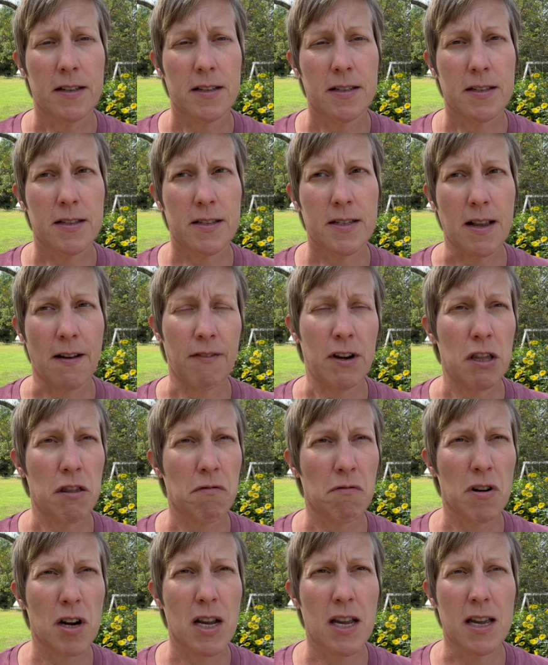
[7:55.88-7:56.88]

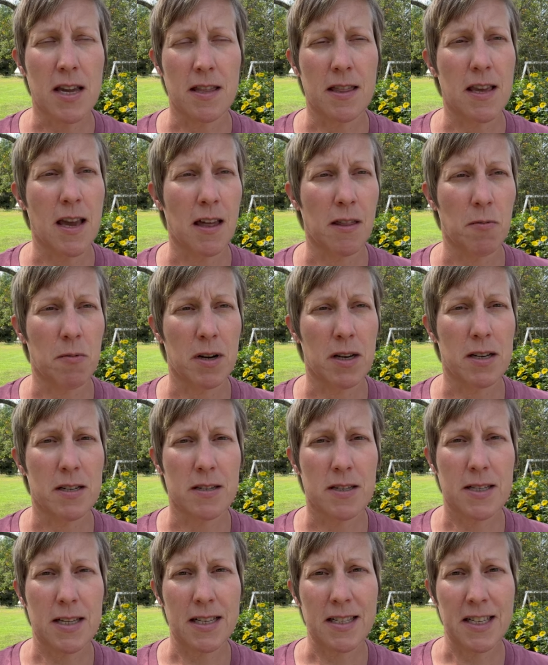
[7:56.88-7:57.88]
73 and the other one
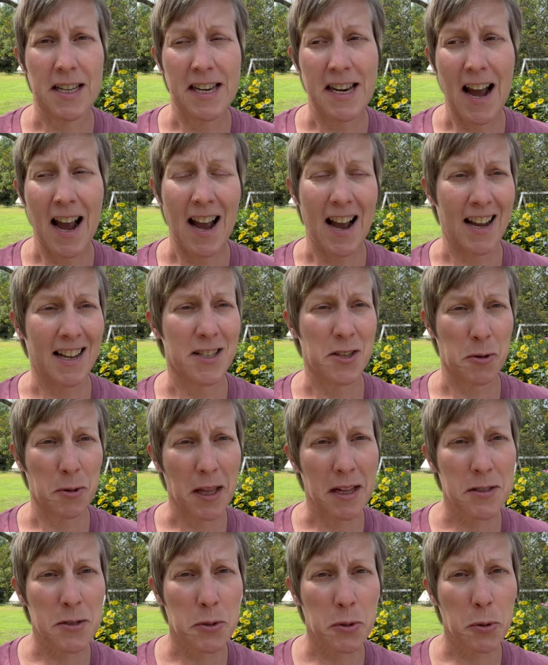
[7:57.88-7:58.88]
is 69. So
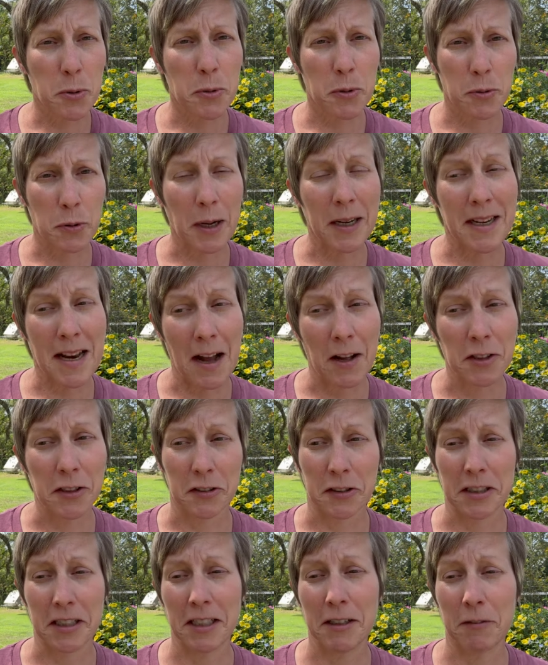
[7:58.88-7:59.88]
that's quite
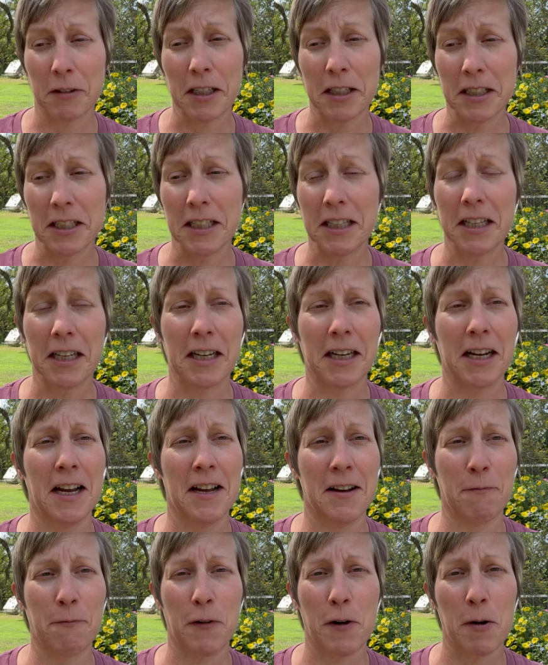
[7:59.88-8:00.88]
elderly, really,
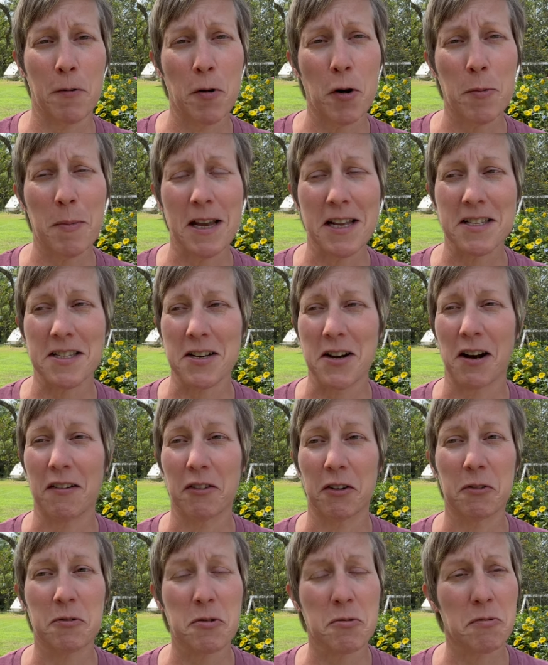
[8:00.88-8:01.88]
for a romance
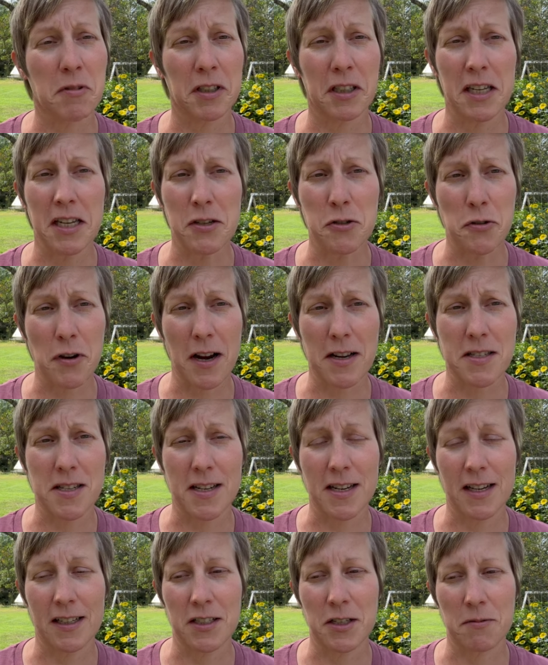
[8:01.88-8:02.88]
novel. It was really
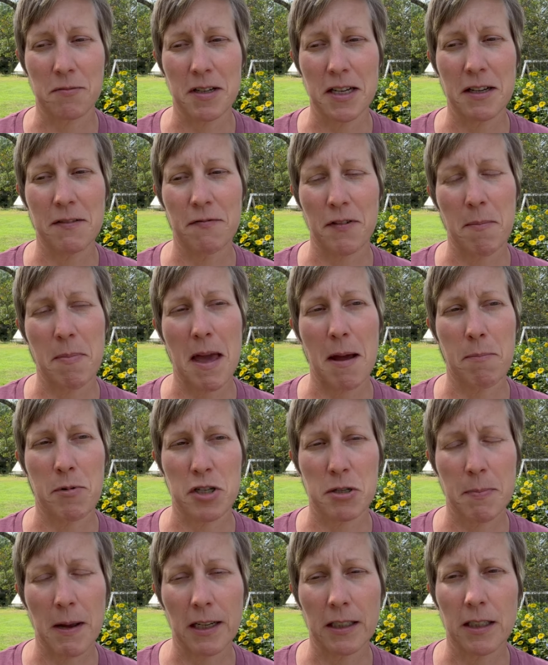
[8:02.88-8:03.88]
interesting to read from that
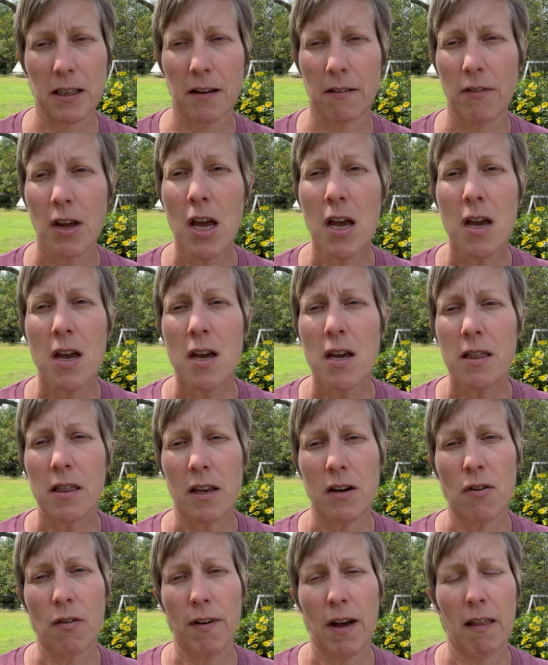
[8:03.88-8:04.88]
perspective. The
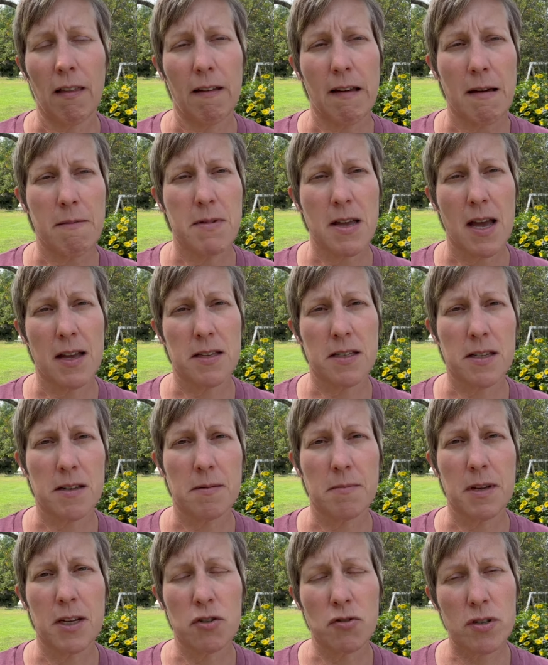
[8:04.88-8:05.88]
novella has
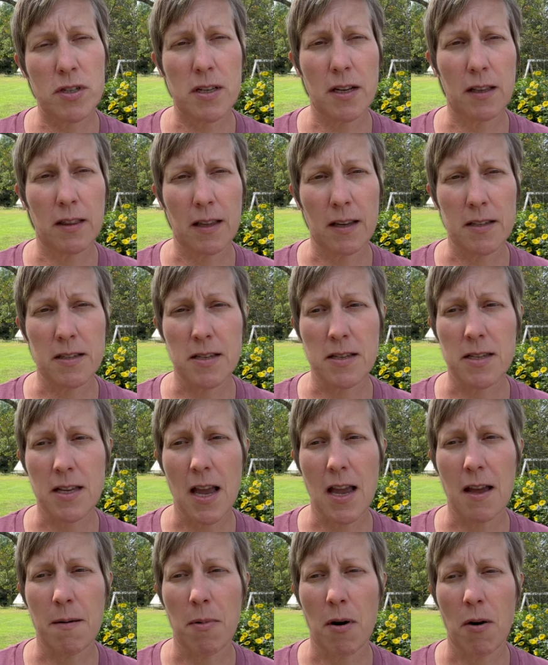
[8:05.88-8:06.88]
some interesting things to
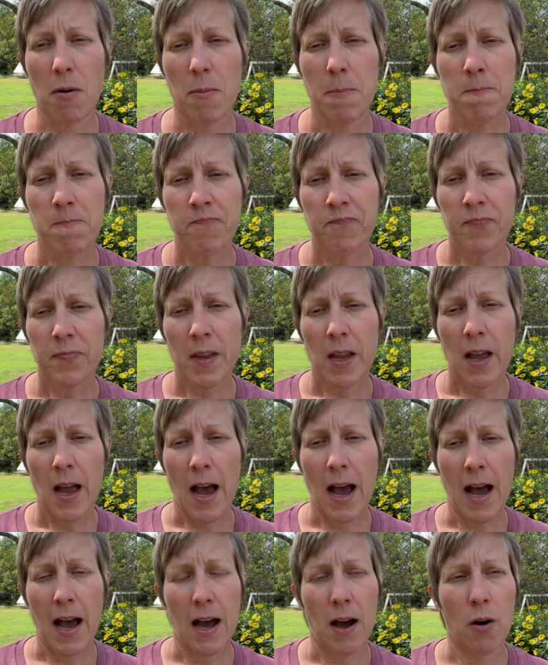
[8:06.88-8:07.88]
say about
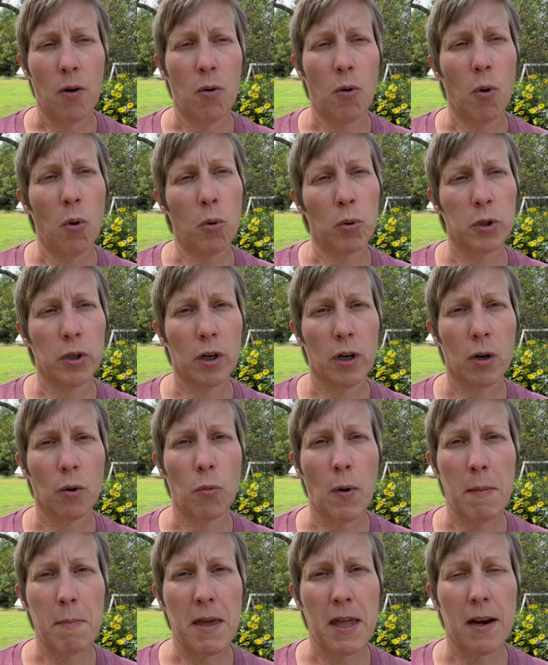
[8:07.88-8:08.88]
how older
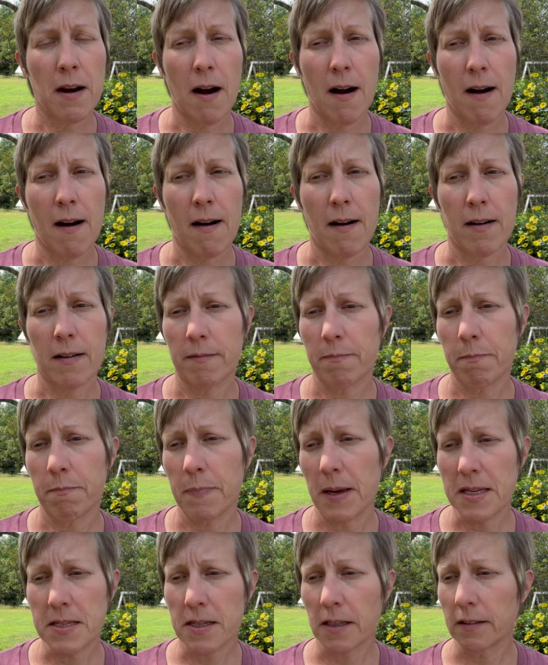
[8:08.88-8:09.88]
women are
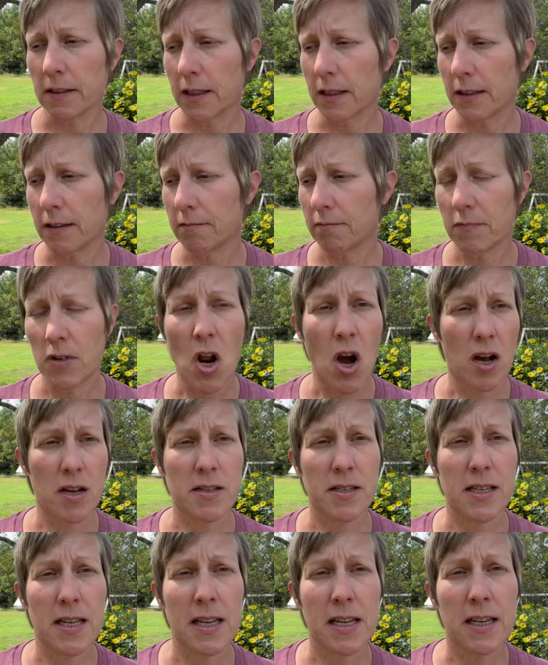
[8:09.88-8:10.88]
basically not
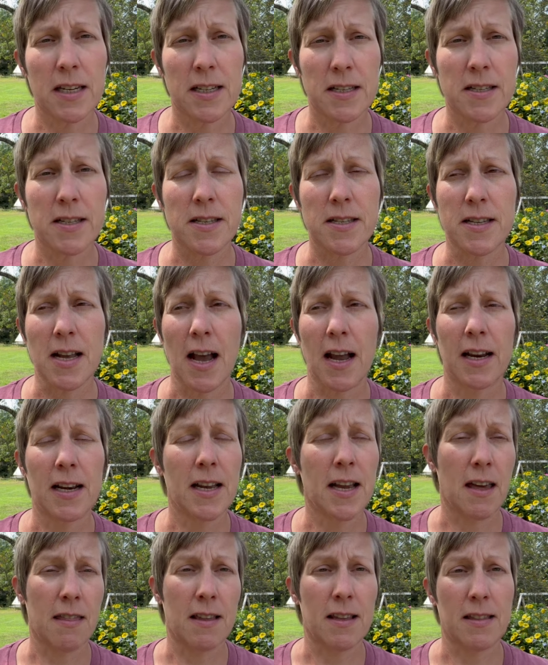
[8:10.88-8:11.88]
seen in
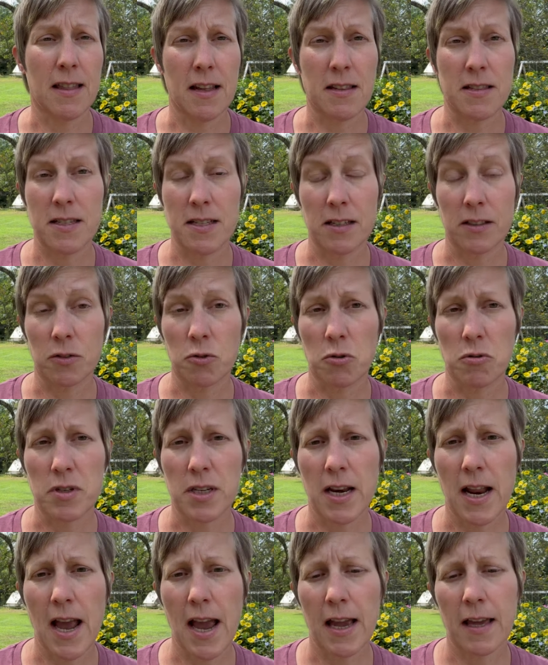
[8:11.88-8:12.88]
society. I think that's still true
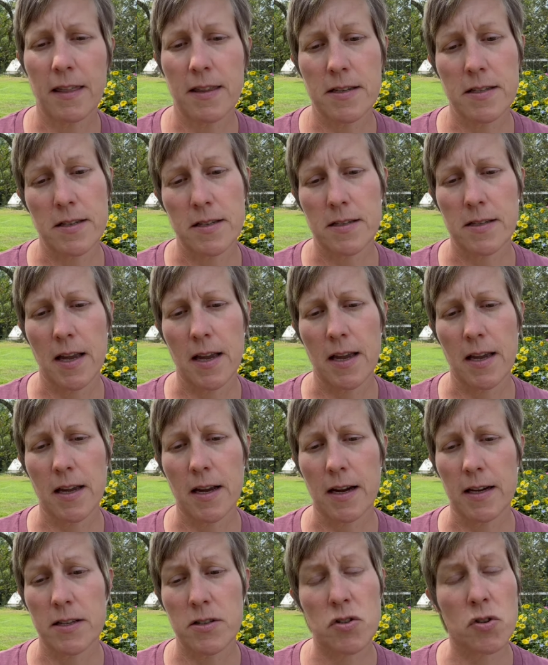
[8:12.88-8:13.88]
today. This is a
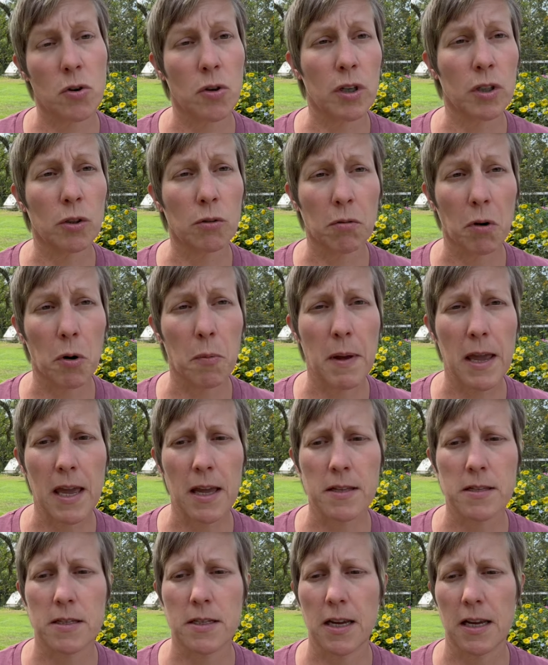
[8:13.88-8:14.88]
historical
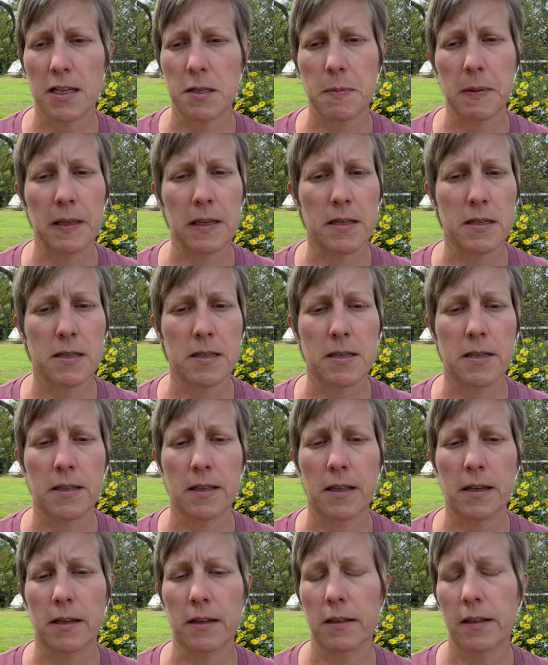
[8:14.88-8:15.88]
romance, takes place in
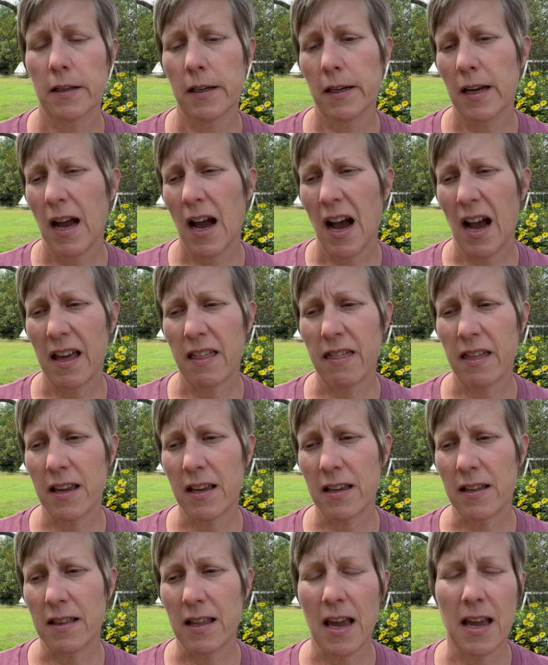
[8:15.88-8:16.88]
the, I
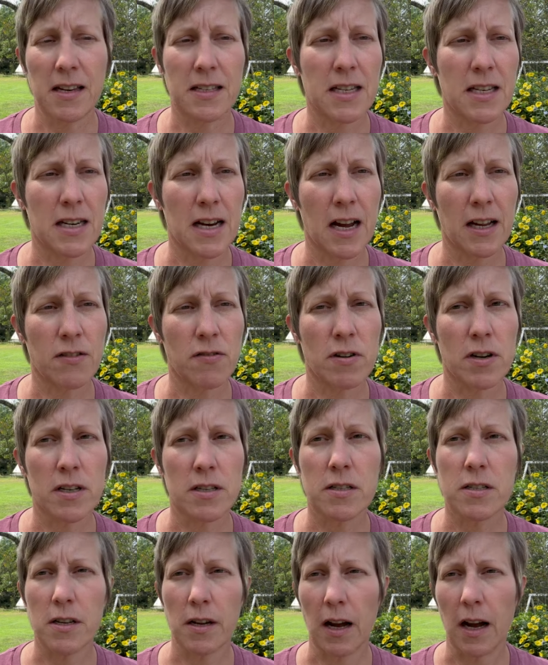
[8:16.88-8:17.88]
think, in the
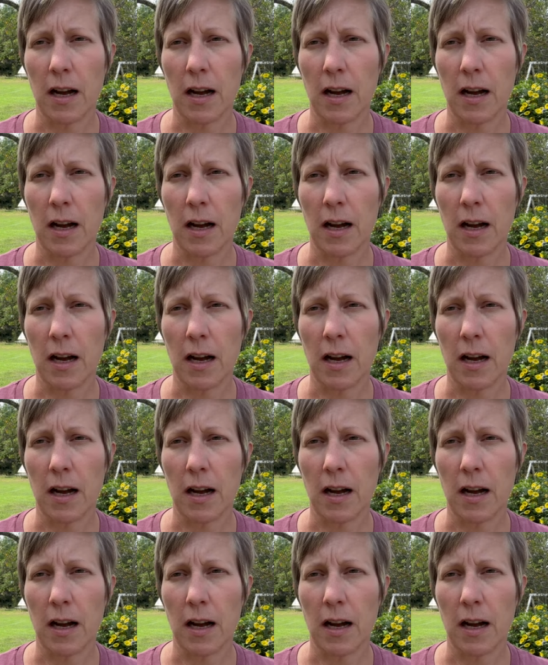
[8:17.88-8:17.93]
1800s.